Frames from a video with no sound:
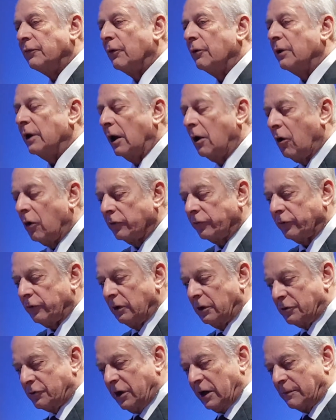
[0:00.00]
for the
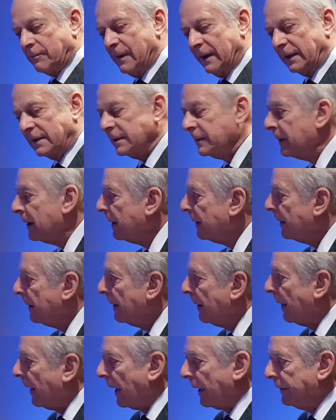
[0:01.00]
costly treatment.
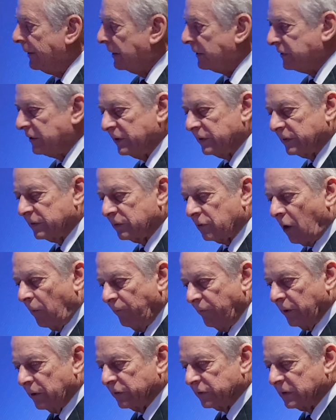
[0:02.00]
And it is
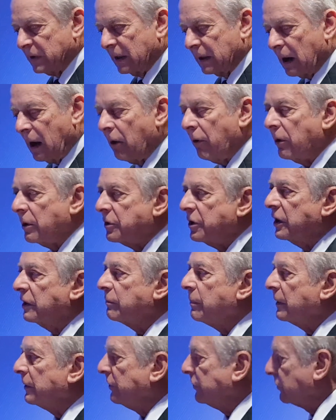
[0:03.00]
obvious that our
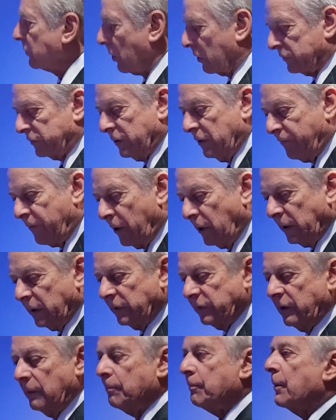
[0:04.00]
treatment is costly. For
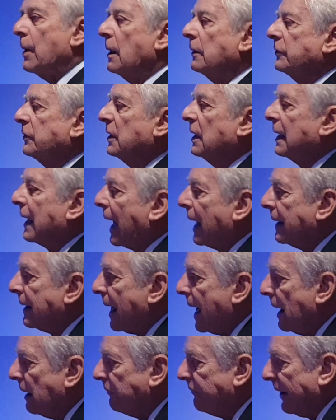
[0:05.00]
instance, in Prautic and
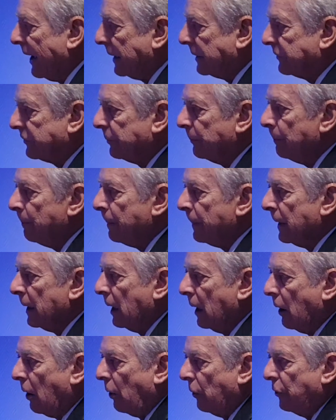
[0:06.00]
LVAD,
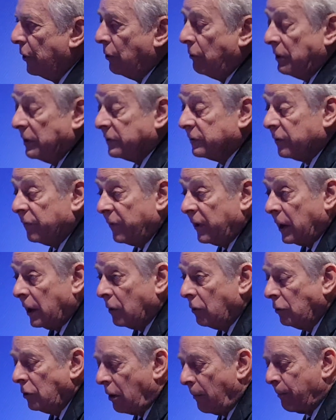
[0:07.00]
although it's a very
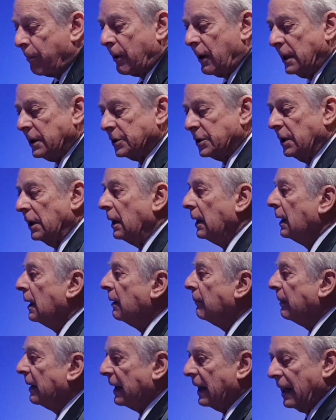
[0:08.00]
good operation,
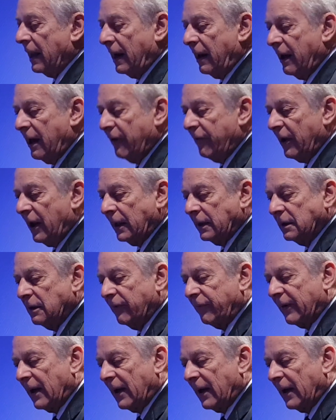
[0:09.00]
but elective